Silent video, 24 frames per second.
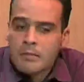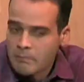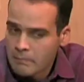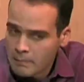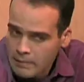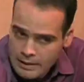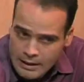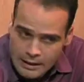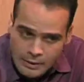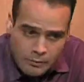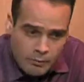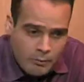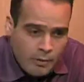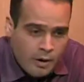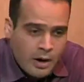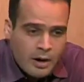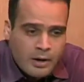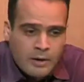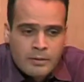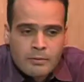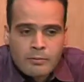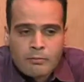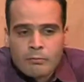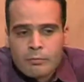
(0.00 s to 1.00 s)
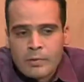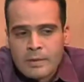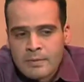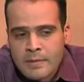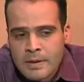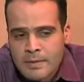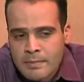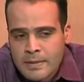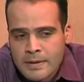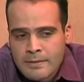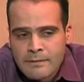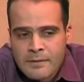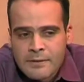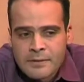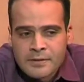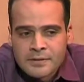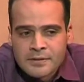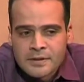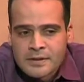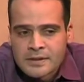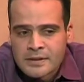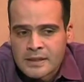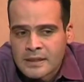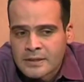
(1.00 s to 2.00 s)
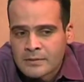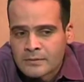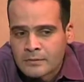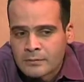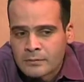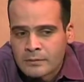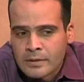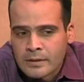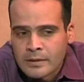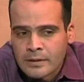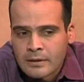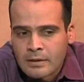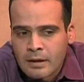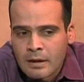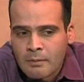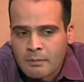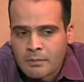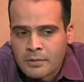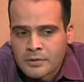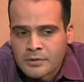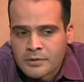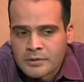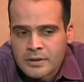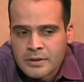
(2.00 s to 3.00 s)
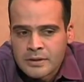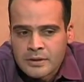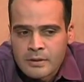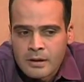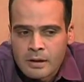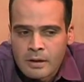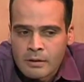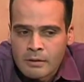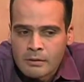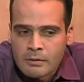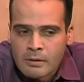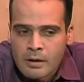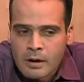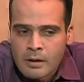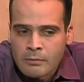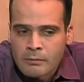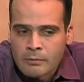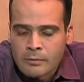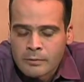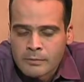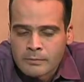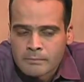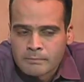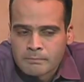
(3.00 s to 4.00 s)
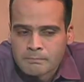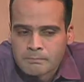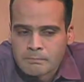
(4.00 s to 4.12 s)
later on, we may be very successful in accomplishing our